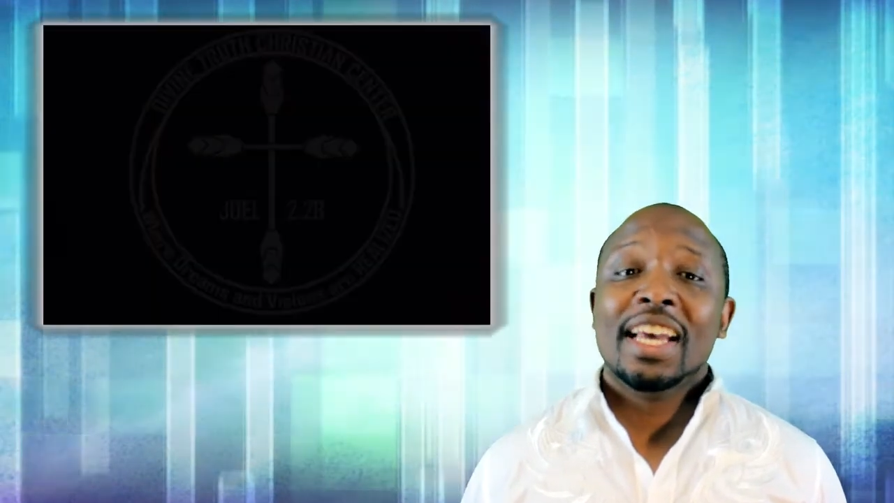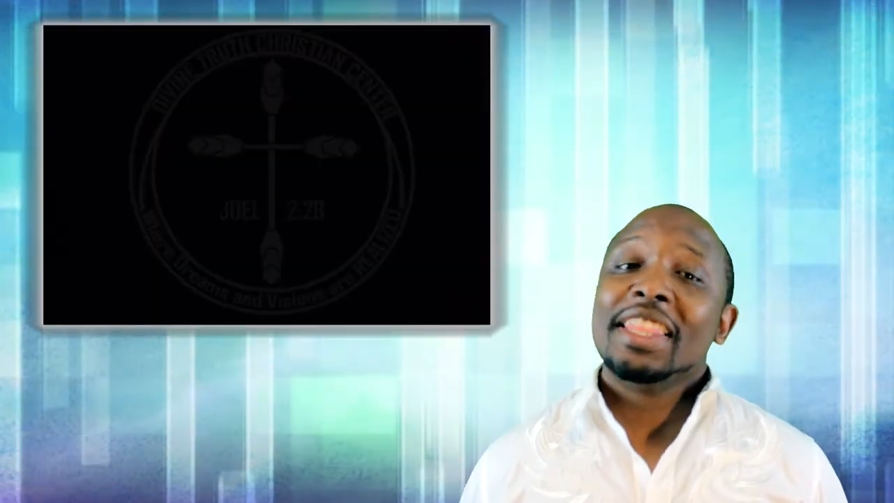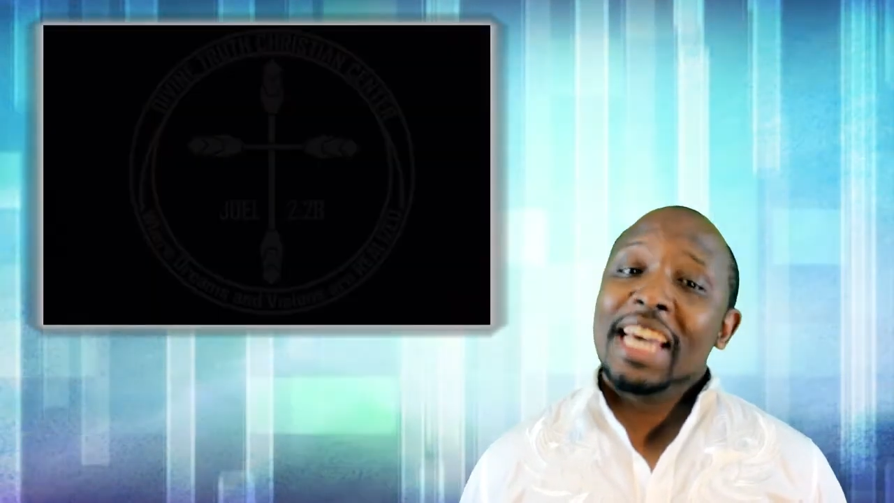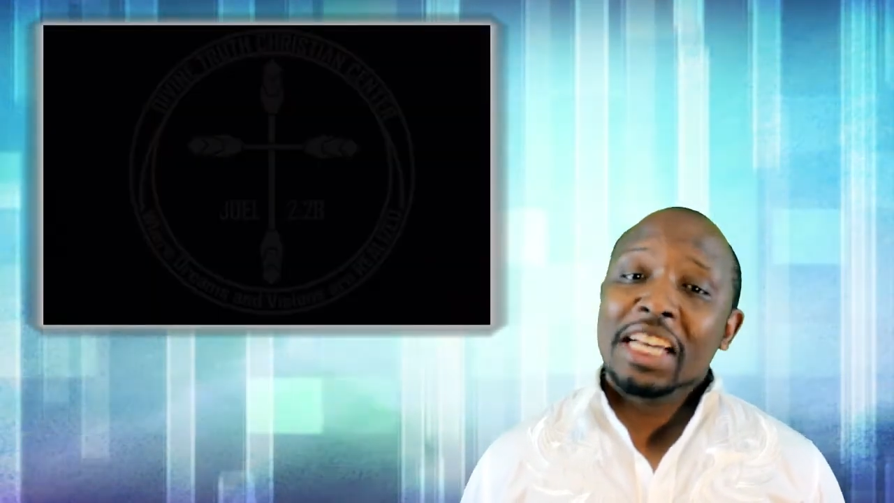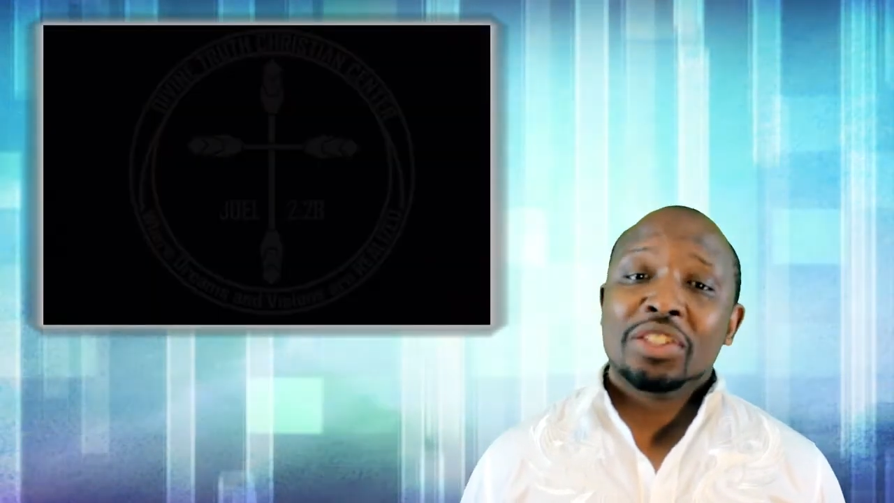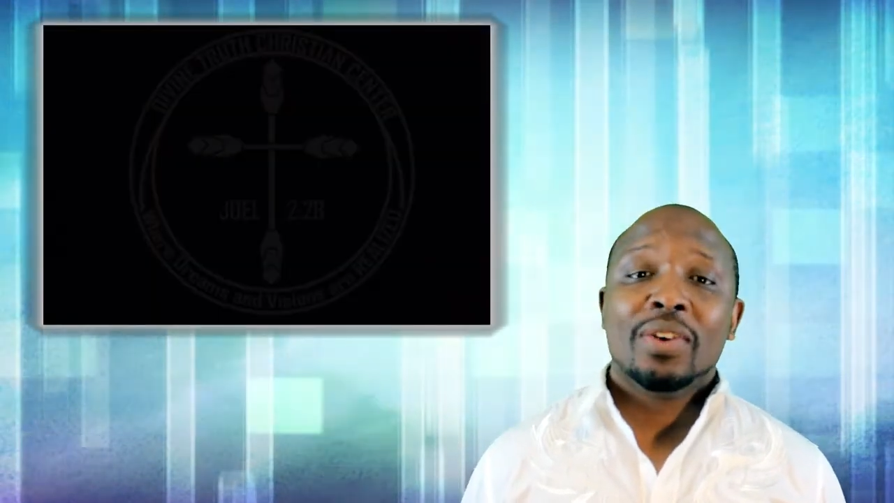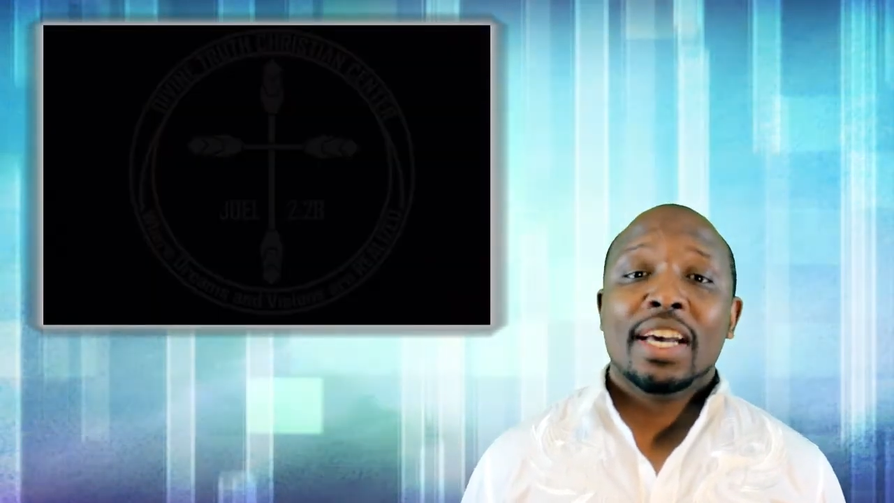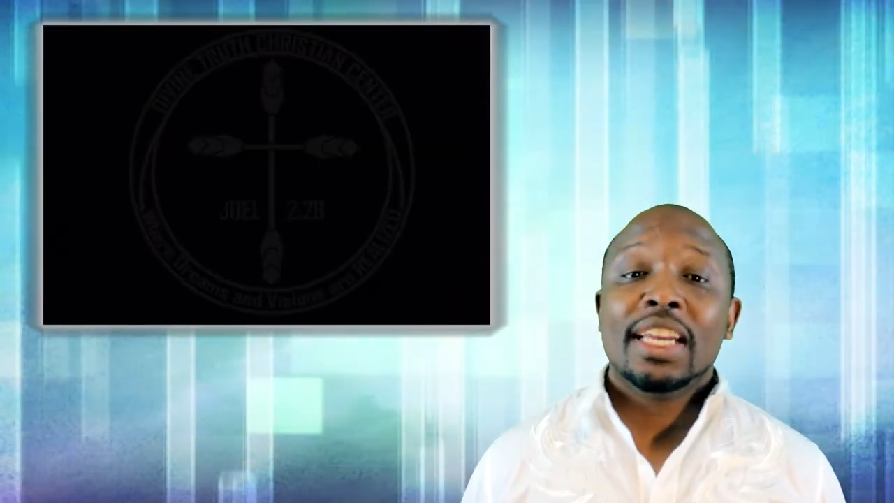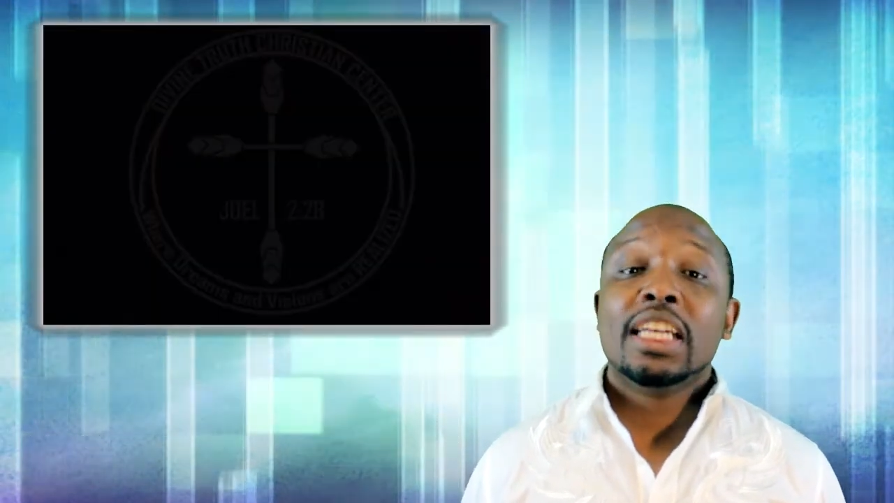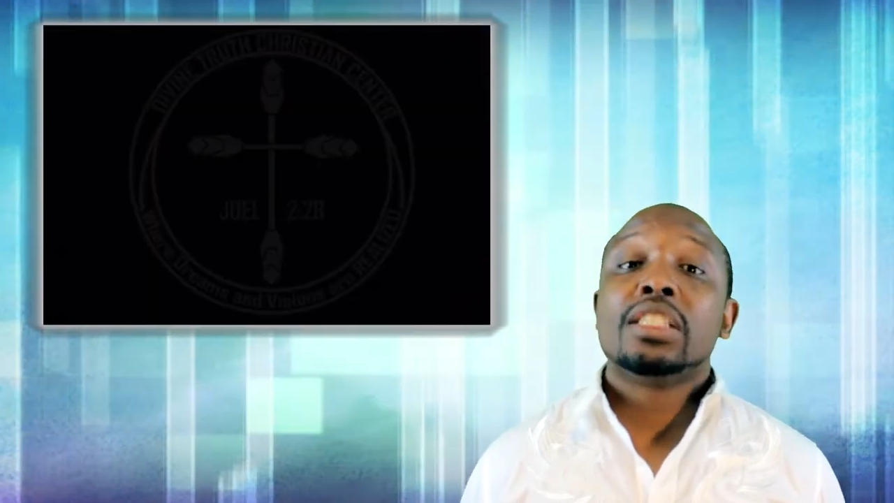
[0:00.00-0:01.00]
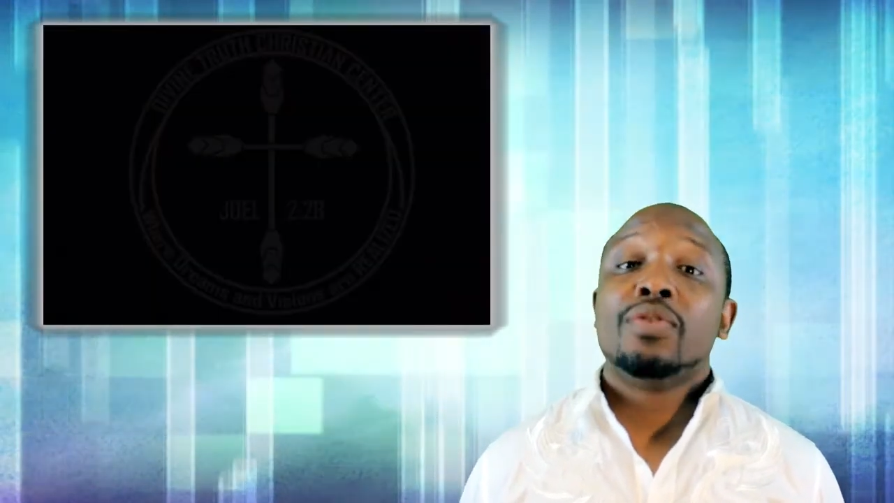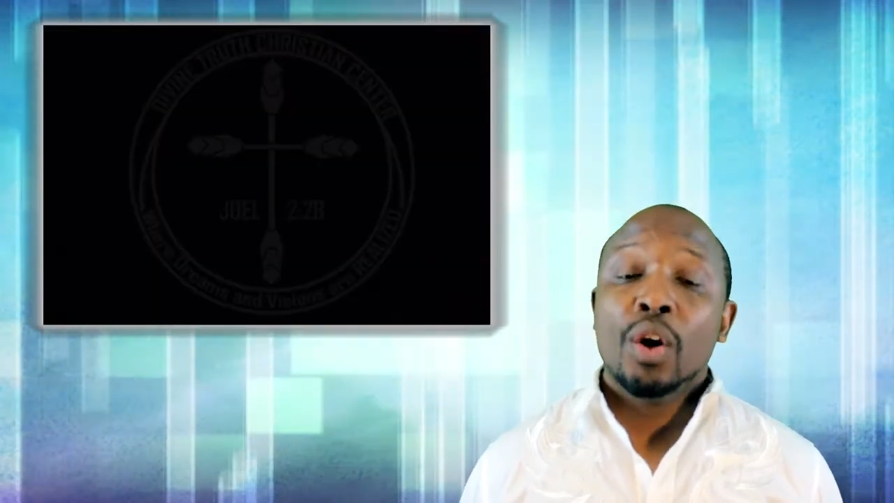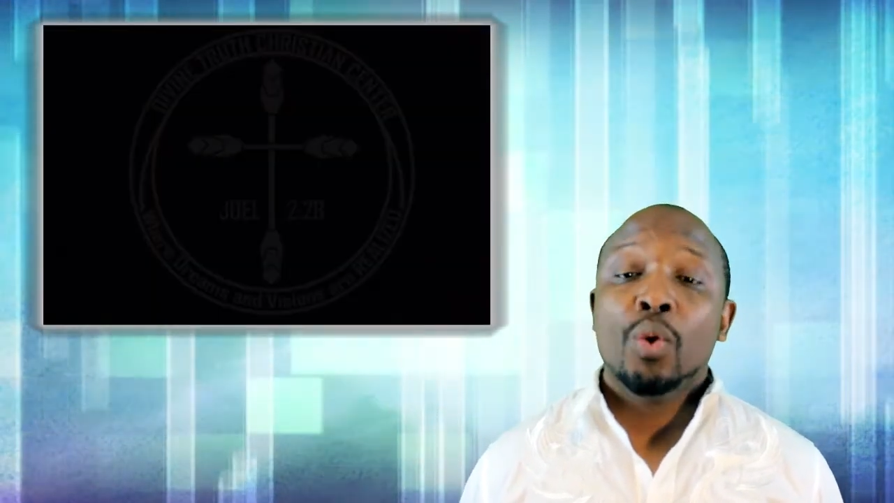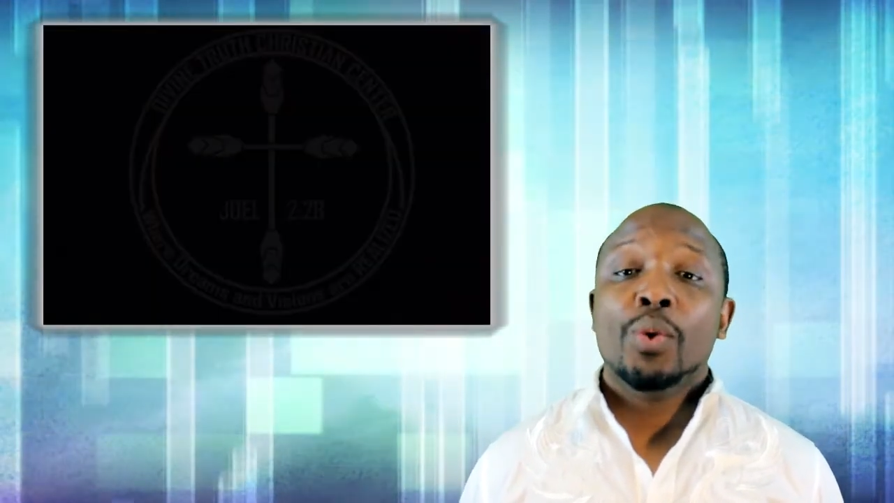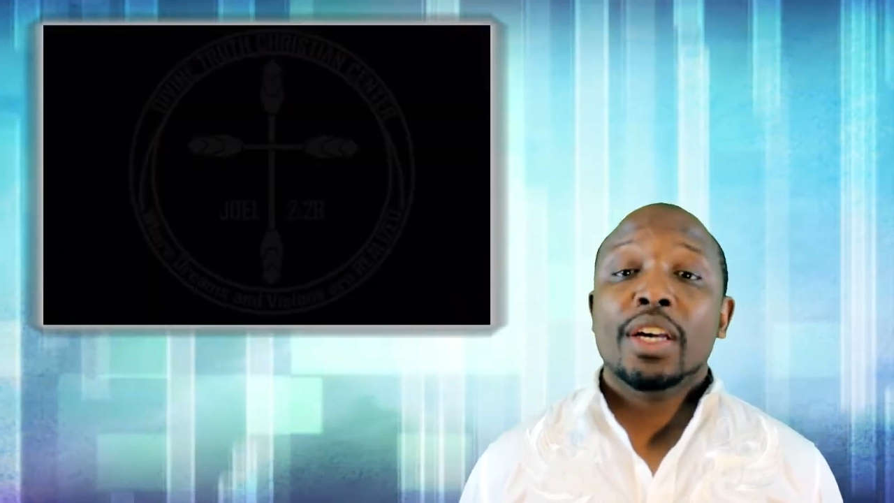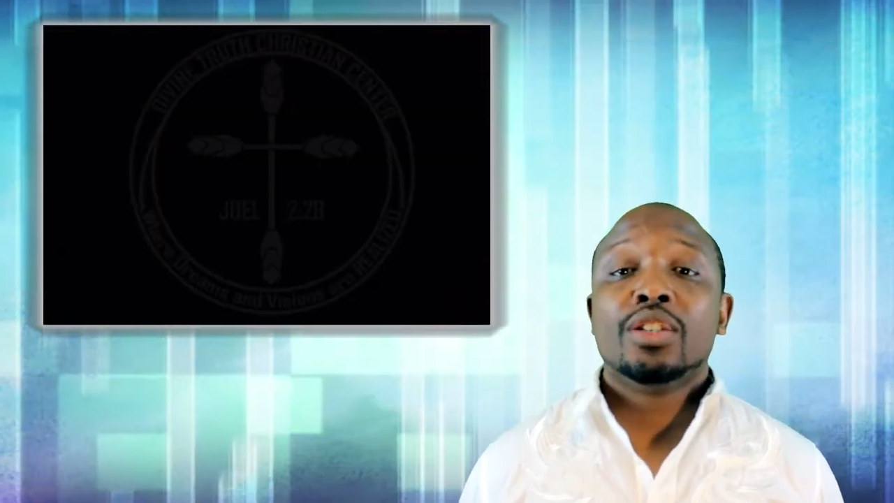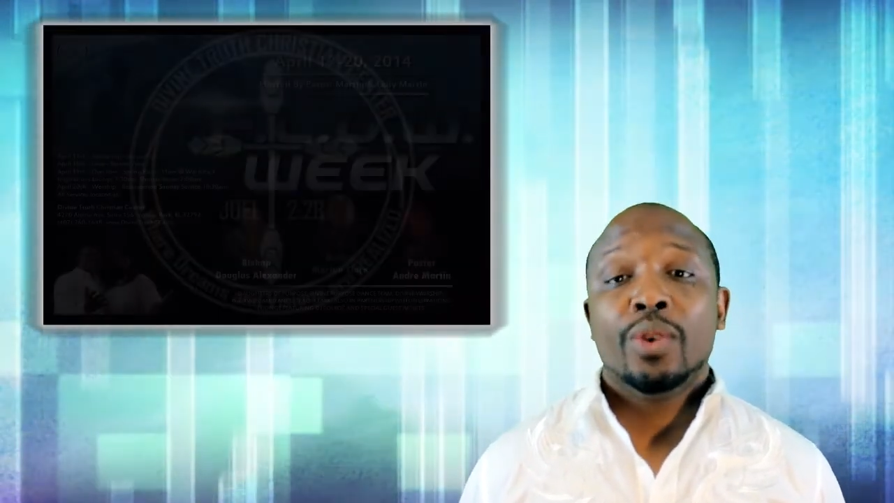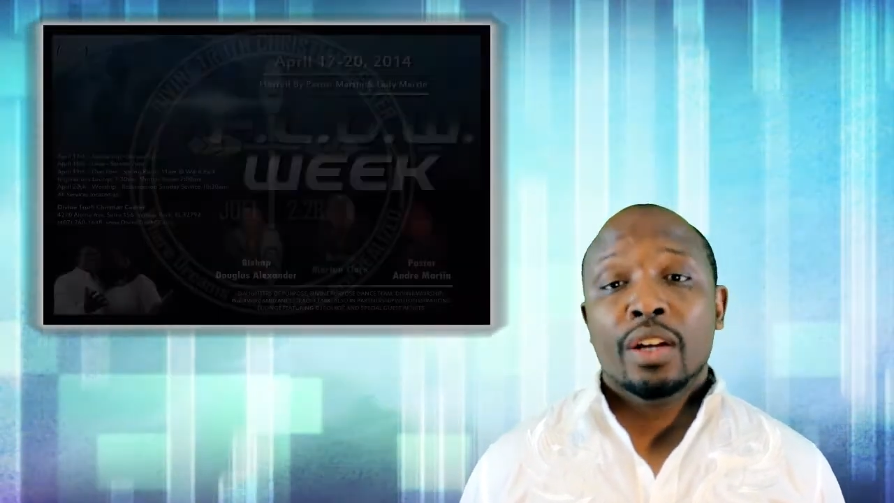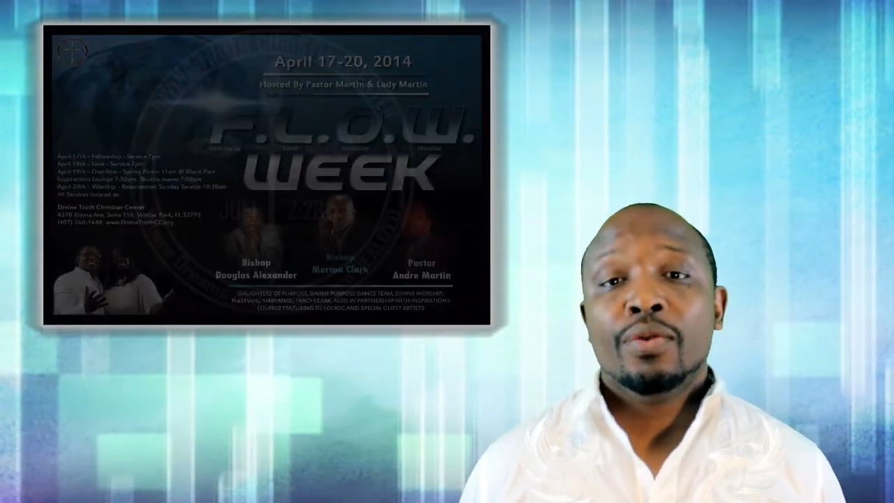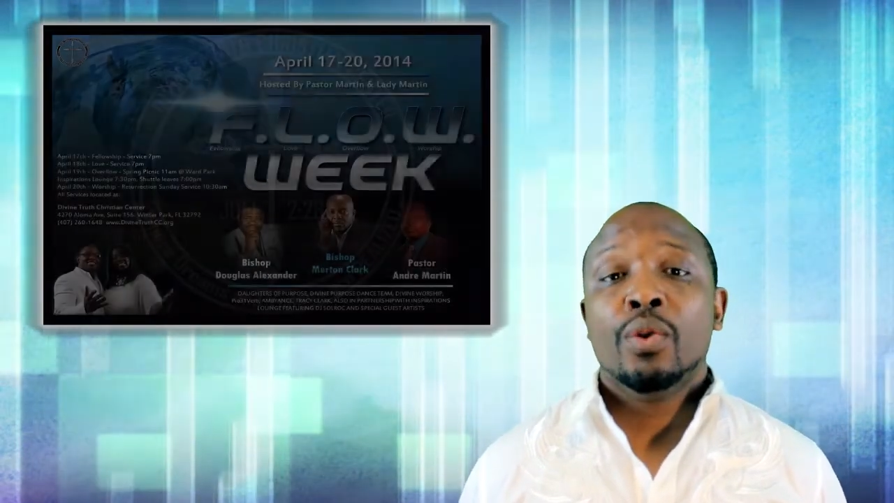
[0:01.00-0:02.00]
That's right, it's Flow Week
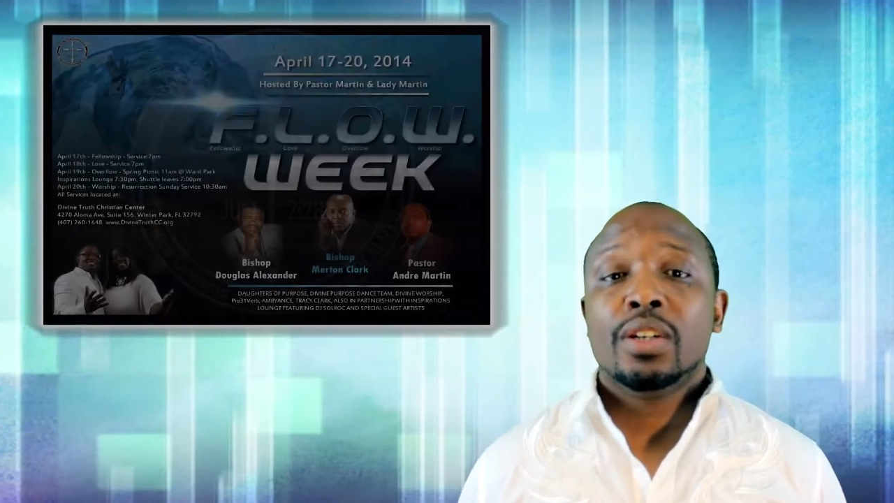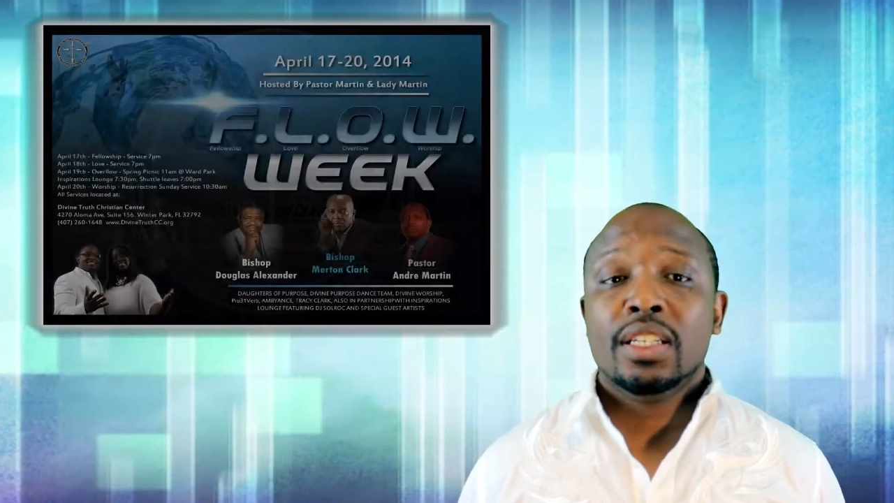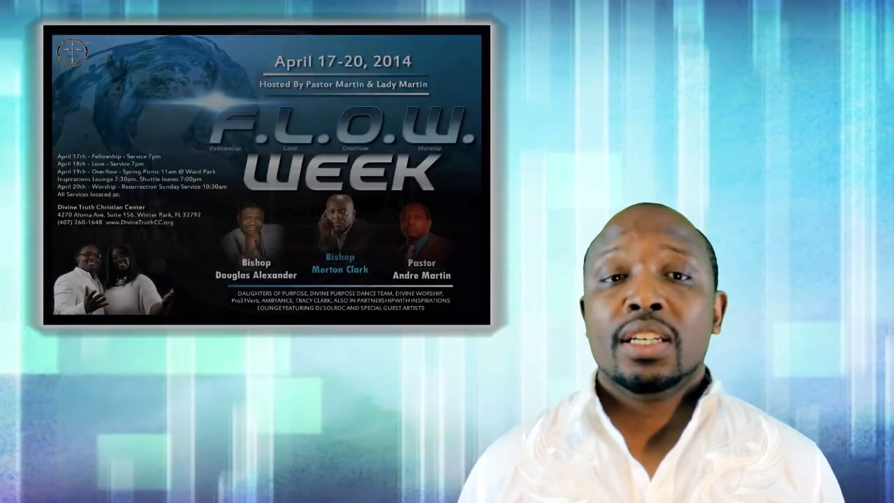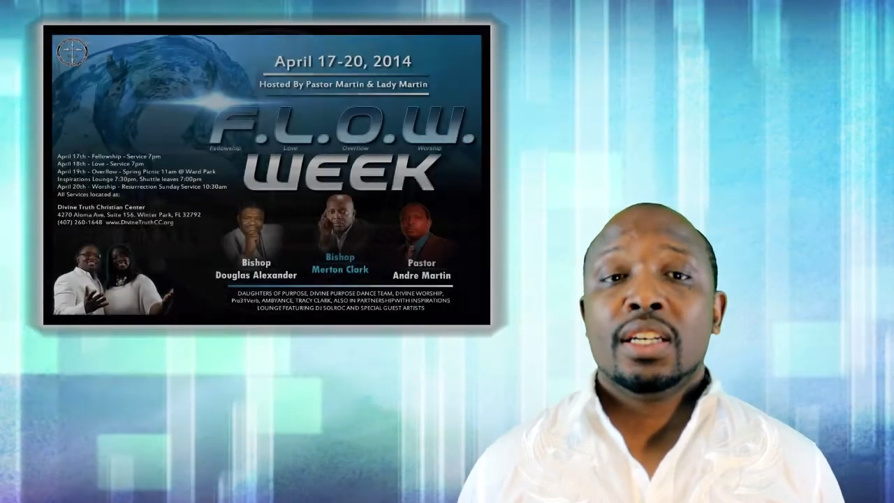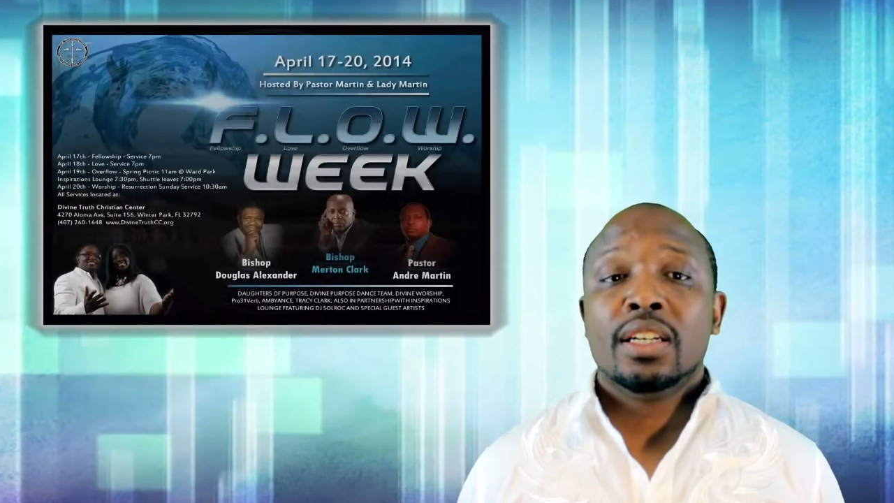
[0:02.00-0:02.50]
2014,